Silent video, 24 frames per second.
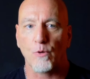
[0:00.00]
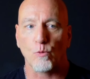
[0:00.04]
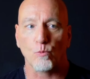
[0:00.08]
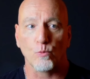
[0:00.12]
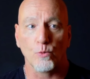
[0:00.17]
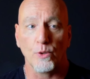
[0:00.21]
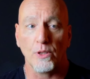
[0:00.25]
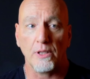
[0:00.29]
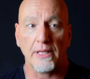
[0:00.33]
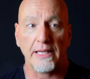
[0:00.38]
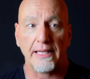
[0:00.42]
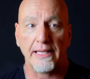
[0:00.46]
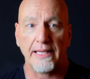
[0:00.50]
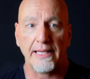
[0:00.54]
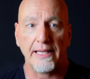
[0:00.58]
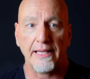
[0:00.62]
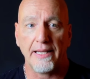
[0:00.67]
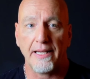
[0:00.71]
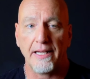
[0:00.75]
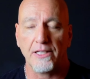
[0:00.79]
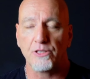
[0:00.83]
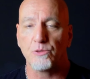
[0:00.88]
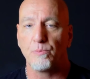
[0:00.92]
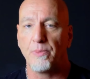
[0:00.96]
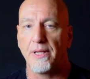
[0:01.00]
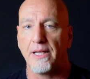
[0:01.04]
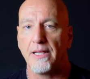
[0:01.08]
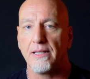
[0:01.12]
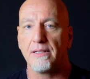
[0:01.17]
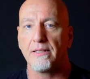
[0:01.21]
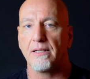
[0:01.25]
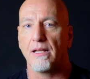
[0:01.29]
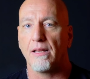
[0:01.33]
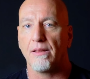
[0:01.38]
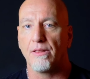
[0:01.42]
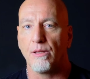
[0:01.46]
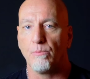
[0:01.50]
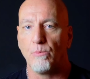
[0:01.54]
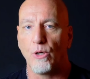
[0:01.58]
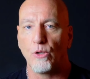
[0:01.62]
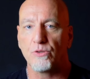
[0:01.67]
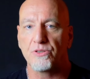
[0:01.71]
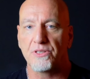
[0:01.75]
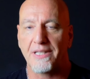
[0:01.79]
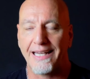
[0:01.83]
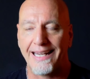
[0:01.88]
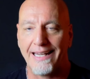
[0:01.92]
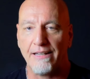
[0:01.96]
really, he has been the
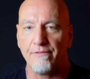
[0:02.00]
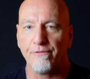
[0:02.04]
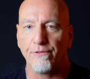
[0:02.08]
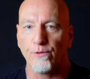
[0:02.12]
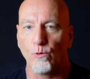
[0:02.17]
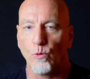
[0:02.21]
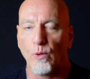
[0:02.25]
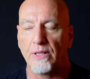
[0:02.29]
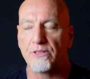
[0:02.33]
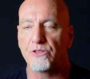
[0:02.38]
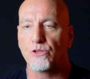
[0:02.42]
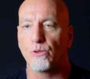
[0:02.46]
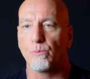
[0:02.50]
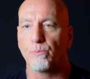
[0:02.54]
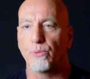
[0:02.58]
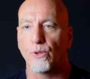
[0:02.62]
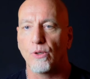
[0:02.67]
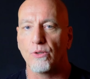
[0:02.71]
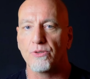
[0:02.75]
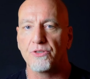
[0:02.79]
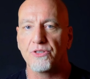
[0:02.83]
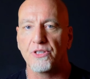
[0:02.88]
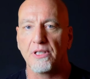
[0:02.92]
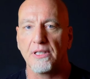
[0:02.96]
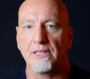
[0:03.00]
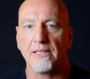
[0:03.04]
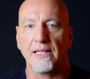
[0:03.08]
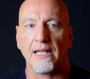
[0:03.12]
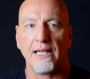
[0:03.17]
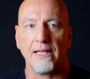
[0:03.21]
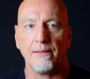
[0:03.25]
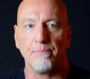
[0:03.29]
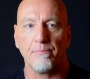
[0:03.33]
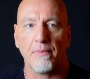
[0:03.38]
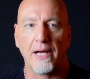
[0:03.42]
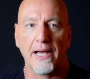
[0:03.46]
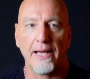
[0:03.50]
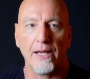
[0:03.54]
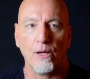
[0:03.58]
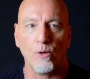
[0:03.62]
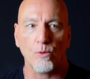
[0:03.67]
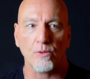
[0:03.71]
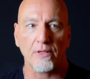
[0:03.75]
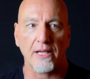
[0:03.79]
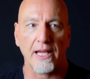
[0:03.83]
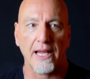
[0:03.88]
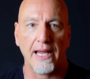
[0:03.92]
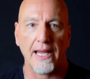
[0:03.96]
most influential person in my
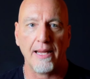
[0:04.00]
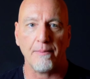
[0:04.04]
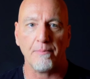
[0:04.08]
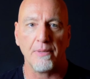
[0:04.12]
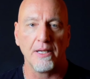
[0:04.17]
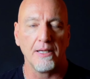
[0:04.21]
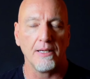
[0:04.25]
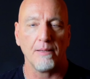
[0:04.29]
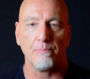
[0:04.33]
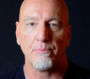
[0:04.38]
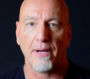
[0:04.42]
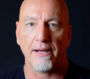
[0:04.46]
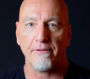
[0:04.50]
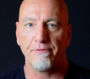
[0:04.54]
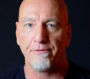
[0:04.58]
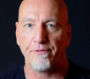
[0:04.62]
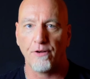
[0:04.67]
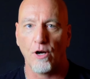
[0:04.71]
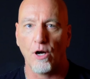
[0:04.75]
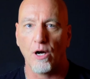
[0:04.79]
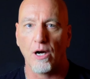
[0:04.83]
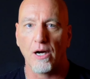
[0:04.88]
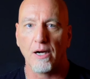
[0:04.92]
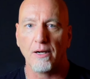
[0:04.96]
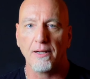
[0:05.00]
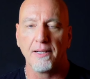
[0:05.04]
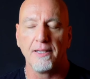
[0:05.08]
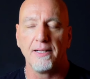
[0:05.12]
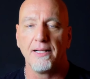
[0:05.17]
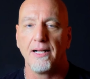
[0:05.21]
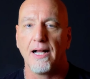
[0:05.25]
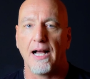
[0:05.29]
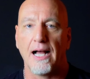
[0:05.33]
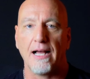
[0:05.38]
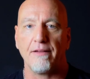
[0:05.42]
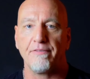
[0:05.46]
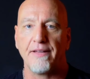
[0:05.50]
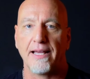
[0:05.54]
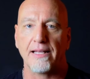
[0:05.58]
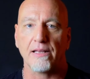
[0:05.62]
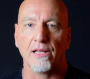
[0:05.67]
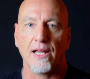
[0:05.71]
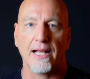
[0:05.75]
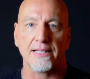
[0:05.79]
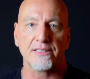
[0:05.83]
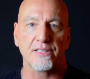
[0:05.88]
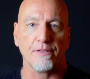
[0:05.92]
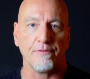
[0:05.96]
own game by far. I've
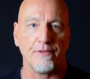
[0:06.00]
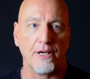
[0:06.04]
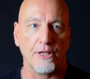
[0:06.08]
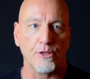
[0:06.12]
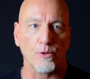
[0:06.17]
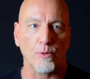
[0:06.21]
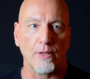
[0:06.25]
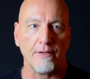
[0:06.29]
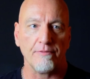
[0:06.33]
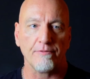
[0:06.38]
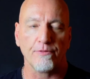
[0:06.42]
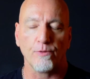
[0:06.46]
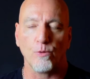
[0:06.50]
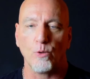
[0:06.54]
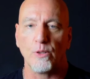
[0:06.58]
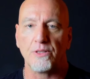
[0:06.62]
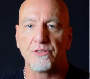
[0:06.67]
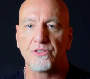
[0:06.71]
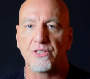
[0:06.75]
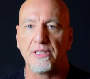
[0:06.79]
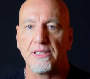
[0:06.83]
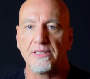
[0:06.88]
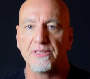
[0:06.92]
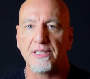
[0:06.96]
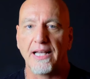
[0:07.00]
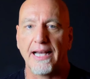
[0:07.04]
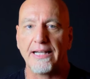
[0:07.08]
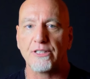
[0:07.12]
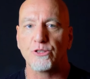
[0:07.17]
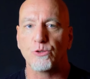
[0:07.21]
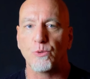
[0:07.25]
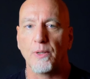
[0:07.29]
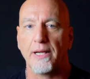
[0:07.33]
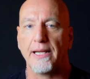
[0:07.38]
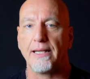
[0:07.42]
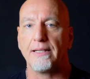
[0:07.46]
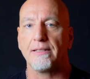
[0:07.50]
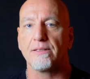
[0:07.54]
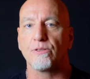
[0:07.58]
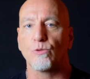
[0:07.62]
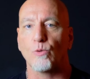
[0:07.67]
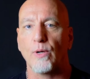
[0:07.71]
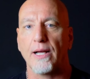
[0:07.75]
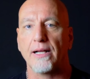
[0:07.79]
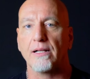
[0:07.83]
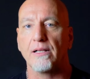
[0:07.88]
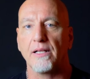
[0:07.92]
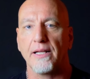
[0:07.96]
had lots of other influences. I trained
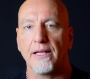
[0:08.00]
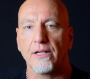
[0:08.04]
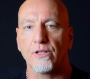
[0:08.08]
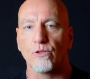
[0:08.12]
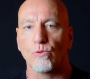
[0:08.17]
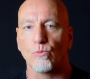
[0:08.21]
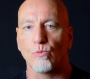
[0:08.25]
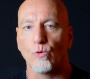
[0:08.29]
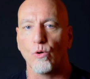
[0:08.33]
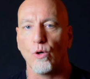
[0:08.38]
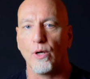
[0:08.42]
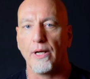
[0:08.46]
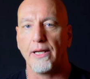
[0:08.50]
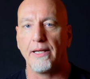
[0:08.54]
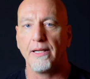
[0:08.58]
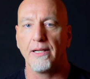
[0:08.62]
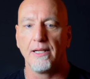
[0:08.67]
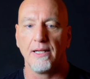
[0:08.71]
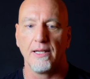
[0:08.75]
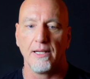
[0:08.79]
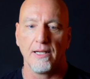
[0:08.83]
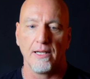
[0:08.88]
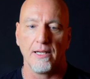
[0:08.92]
directly under Roy